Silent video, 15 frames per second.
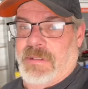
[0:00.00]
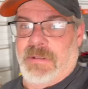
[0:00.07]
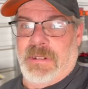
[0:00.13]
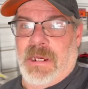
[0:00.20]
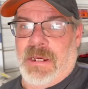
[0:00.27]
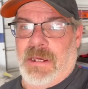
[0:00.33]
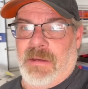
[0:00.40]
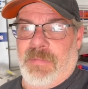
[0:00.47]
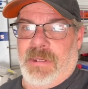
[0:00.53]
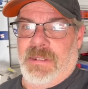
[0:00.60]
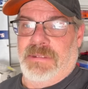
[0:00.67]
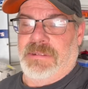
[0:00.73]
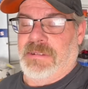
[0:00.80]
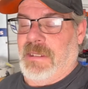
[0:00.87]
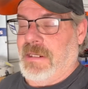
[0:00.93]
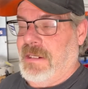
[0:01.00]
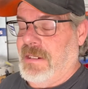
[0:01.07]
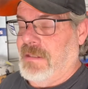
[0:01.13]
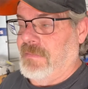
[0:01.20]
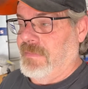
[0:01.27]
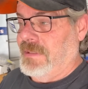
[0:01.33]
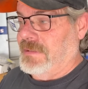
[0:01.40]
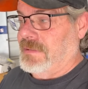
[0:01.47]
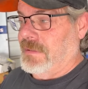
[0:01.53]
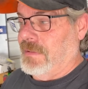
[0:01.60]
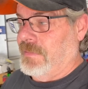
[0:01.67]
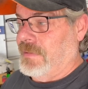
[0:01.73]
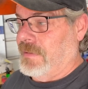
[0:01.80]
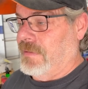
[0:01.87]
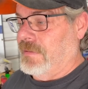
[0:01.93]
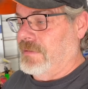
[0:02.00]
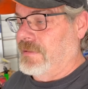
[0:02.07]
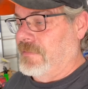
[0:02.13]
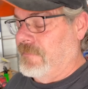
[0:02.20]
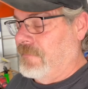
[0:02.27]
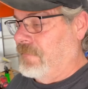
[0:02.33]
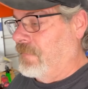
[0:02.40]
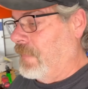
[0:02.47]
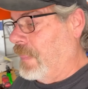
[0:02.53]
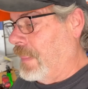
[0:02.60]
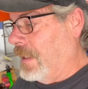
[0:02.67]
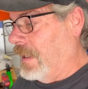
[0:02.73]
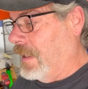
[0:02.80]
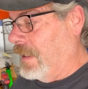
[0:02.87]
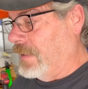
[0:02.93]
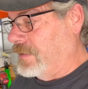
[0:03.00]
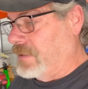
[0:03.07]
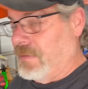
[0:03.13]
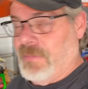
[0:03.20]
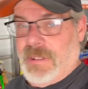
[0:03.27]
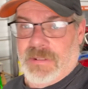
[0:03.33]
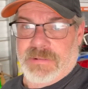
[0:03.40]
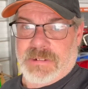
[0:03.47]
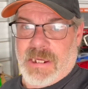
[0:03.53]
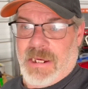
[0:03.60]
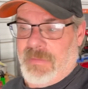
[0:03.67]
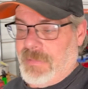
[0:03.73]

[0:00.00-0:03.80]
yeah, I mean, it's like hit and miss on the parts. See what else came